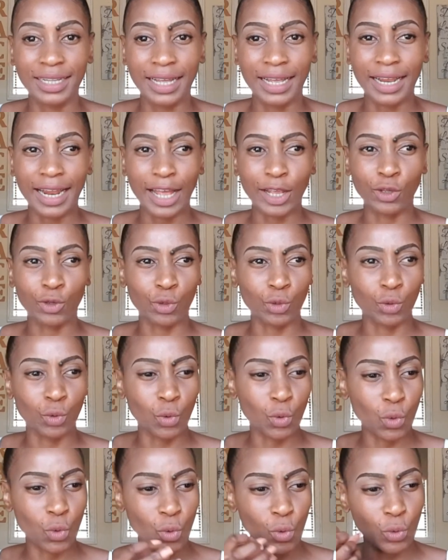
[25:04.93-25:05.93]
Like
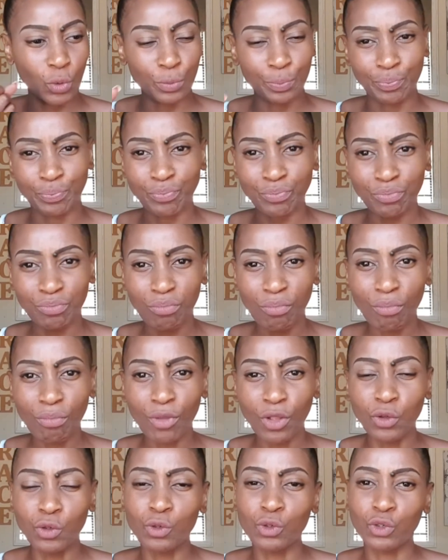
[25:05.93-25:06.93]
your
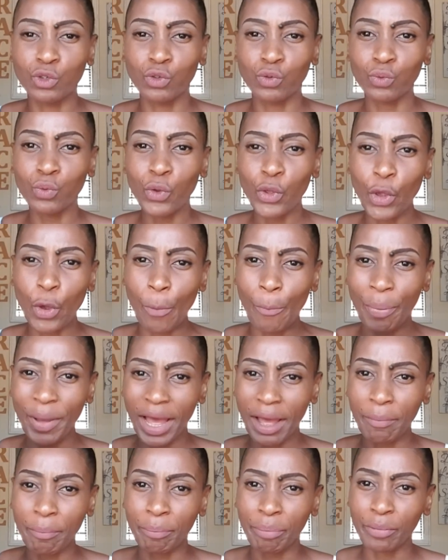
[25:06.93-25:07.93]
stew, your pap,